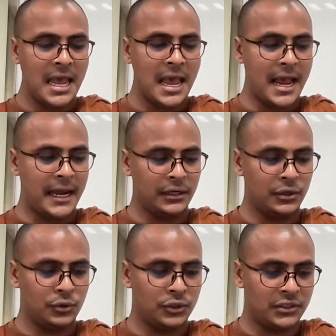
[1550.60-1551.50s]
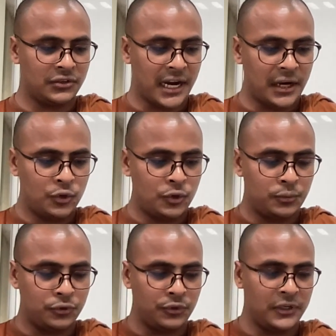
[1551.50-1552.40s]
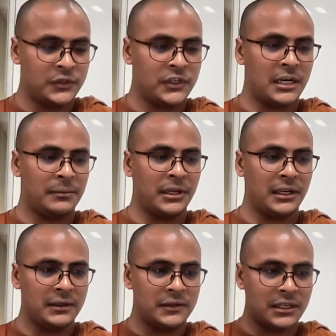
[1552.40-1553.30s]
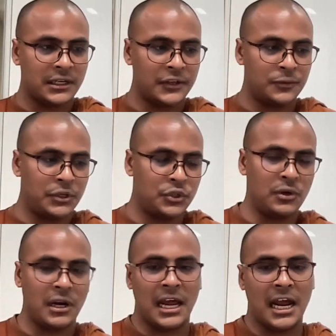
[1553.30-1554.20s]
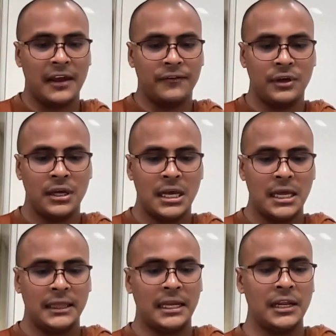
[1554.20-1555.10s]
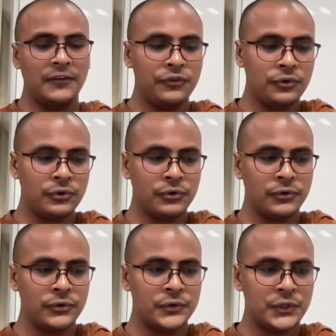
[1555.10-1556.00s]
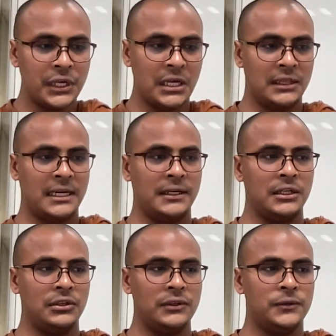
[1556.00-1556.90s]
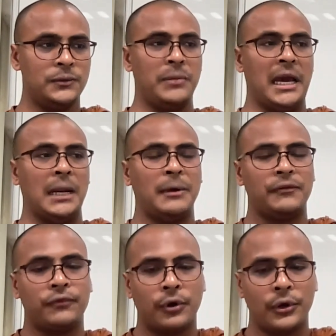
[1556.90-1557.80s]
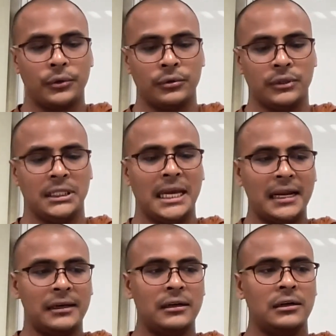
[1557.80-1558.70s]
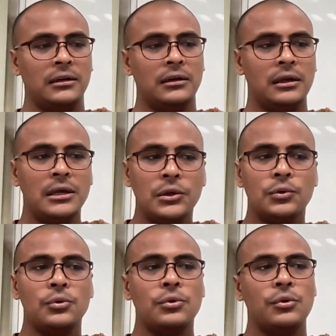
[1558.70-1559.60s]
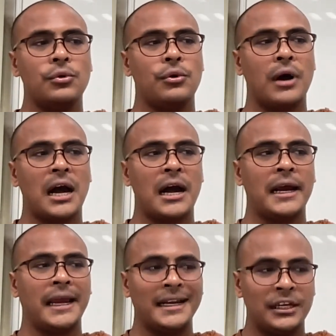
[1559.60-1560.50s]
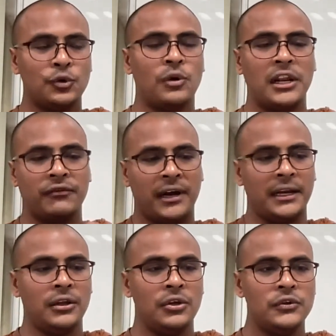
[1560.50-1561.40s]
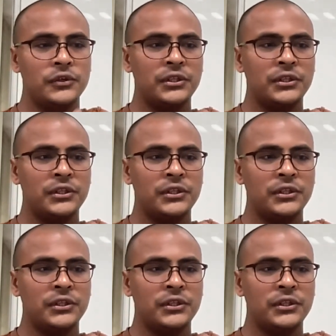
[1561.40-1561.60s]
and that trying to put yourself in a certain spiritual life. Then if you see that it is bearable for you, then you are getting qualified. So